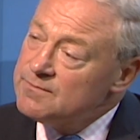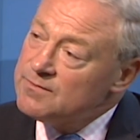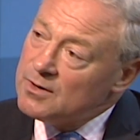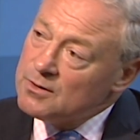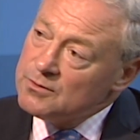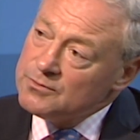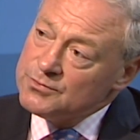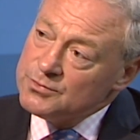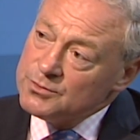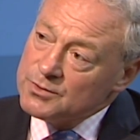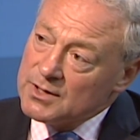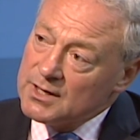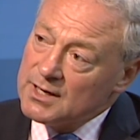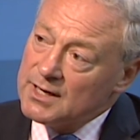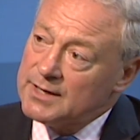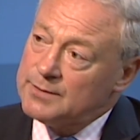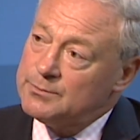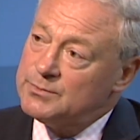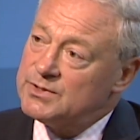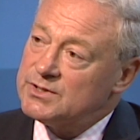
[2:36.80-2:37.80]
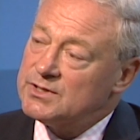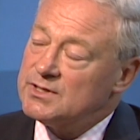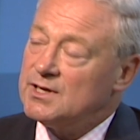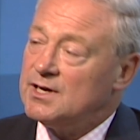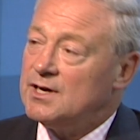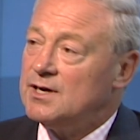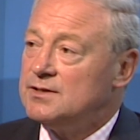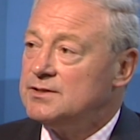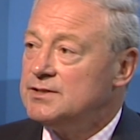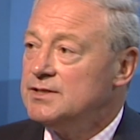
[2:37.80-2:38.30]
evolved through claims.
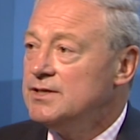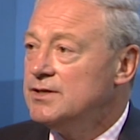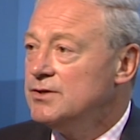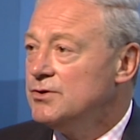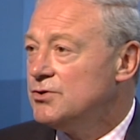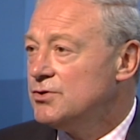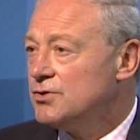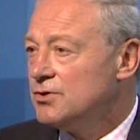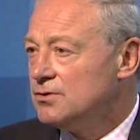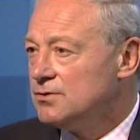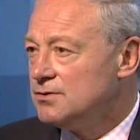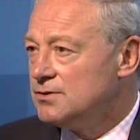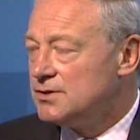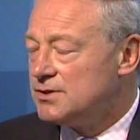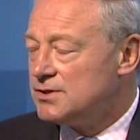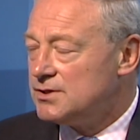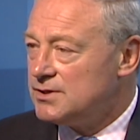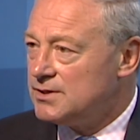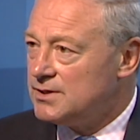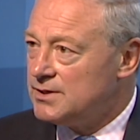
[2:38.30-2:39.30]
I think insurance